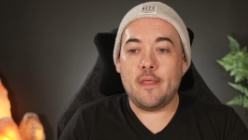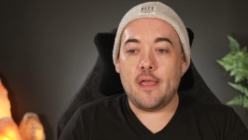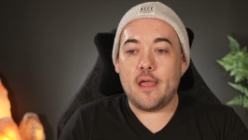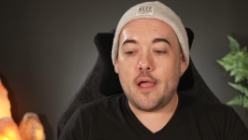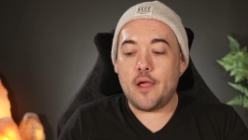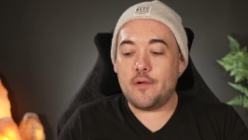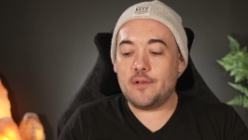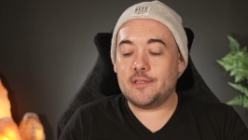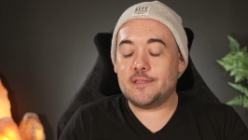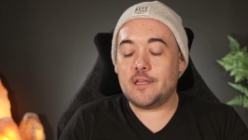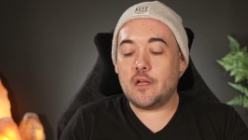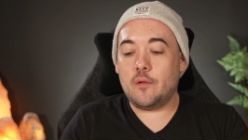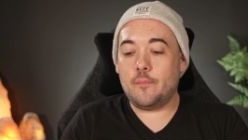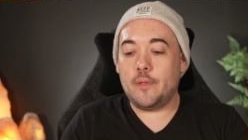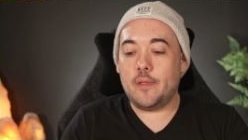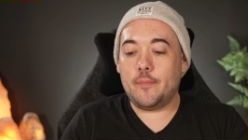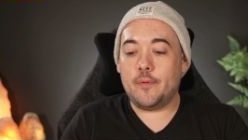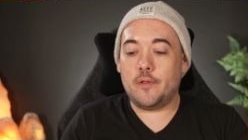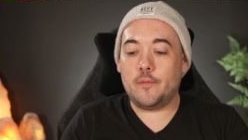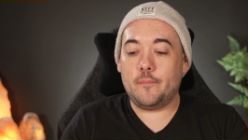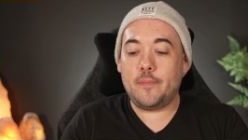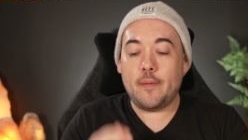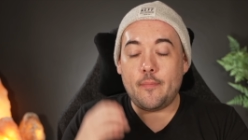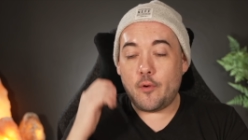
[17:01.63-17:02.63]
I always tell
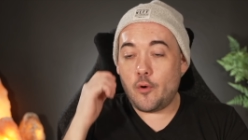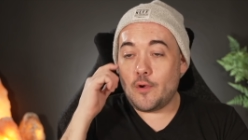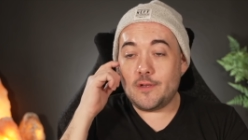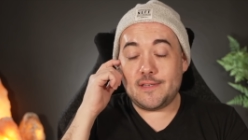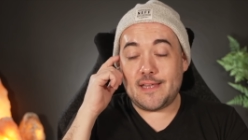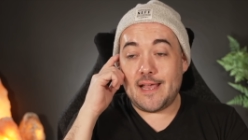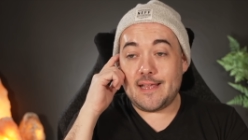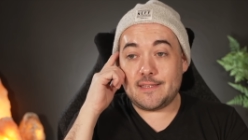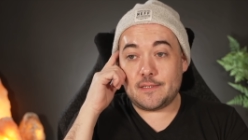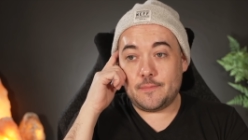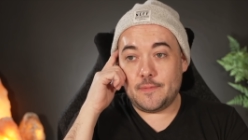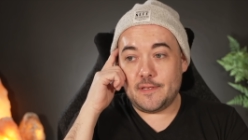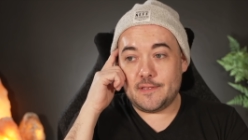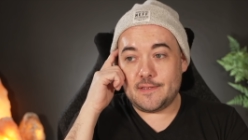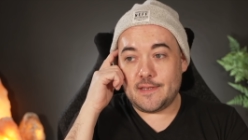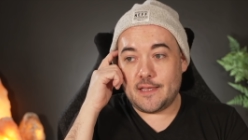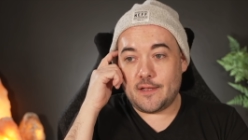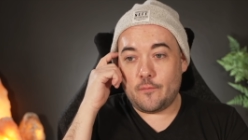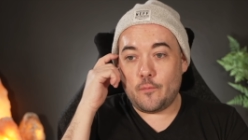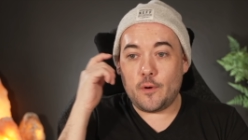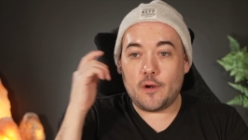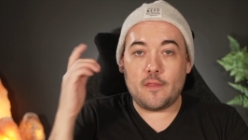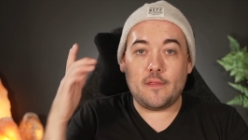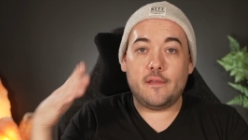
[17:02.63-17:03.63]
people, people always ask me, it's
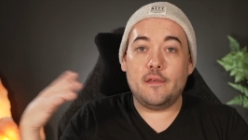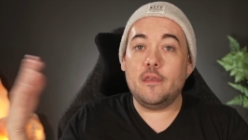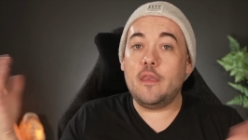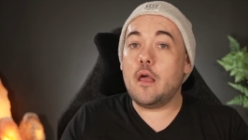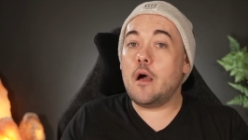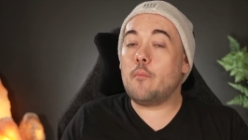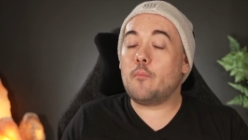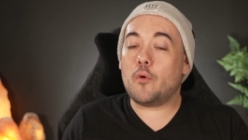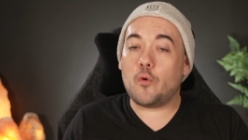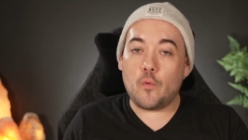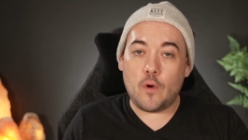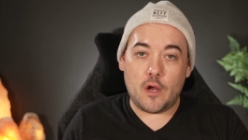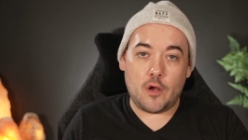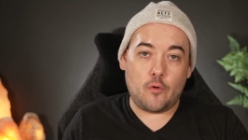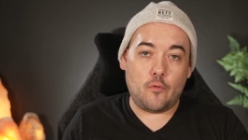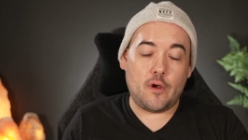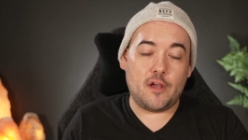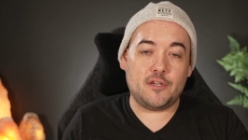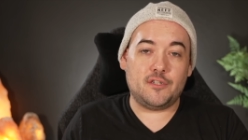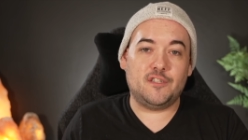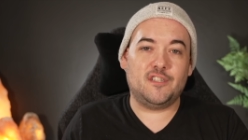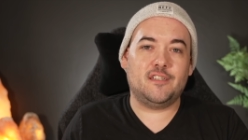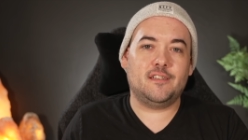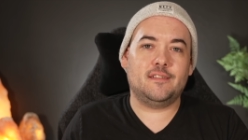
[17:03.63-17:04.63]
like one of the number one
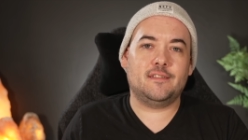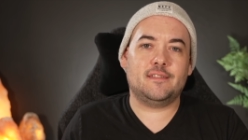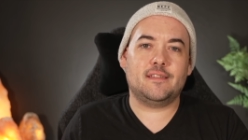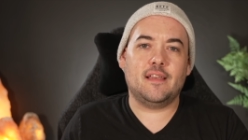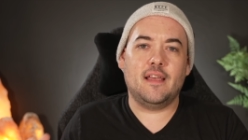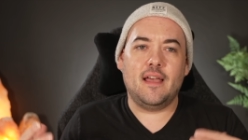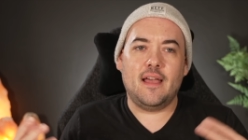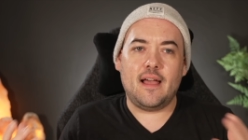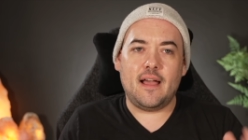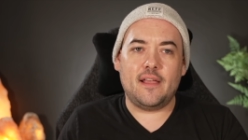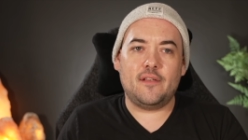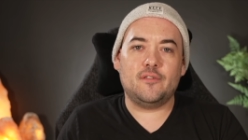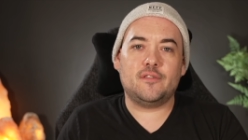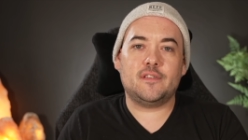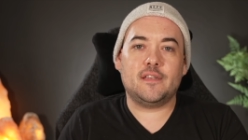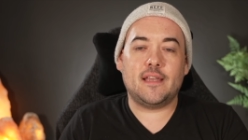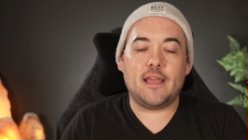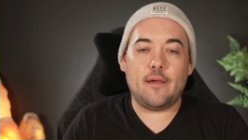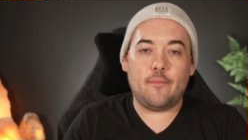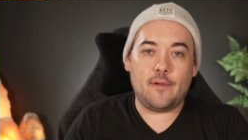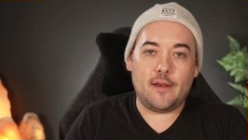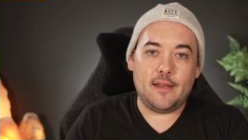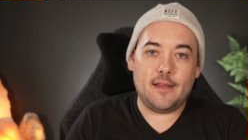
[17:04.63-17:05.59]
questions I used to get when